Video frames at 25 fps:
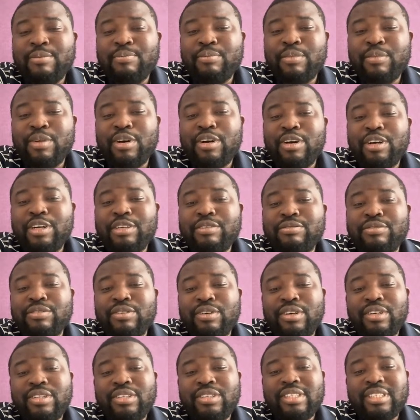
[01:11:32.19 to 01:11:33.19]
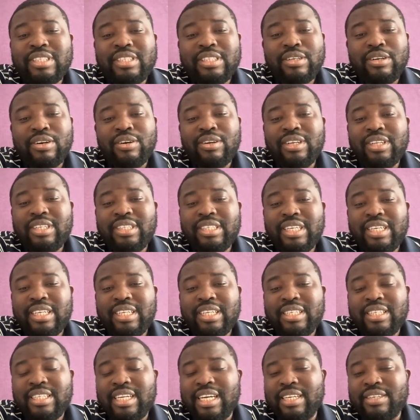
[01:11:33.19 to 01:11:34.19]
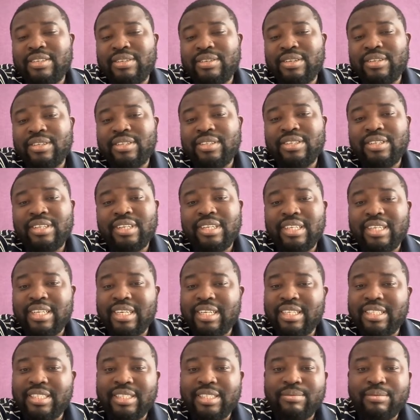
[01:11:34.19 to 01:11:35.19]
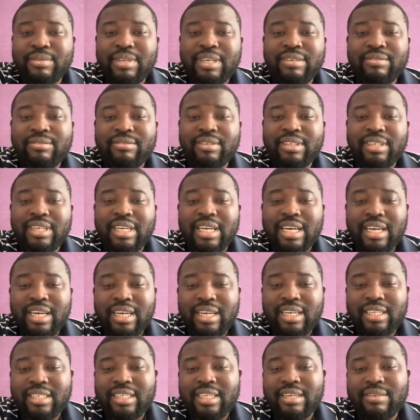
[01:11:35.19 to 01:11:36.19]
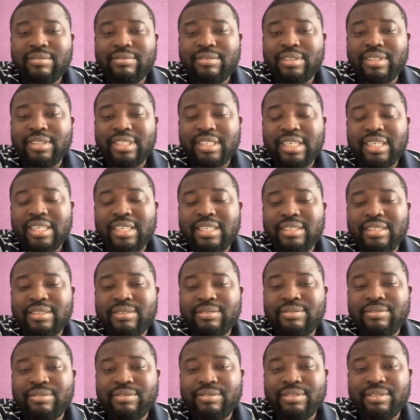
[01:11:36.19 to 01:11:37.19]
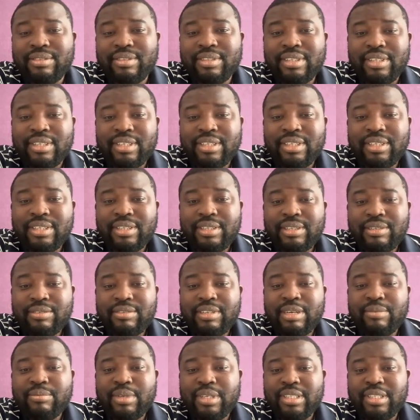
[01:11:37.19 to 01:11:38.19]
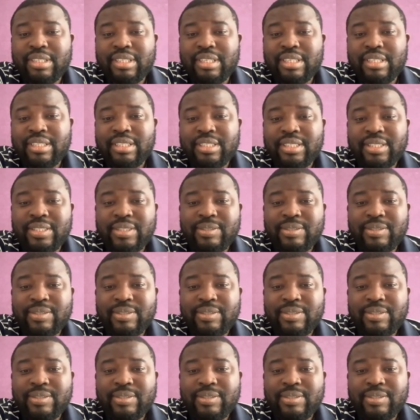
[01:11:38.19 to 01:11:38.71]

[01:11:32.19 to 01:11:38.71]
But if not, only this cannot really get him that visa, if that makes sense.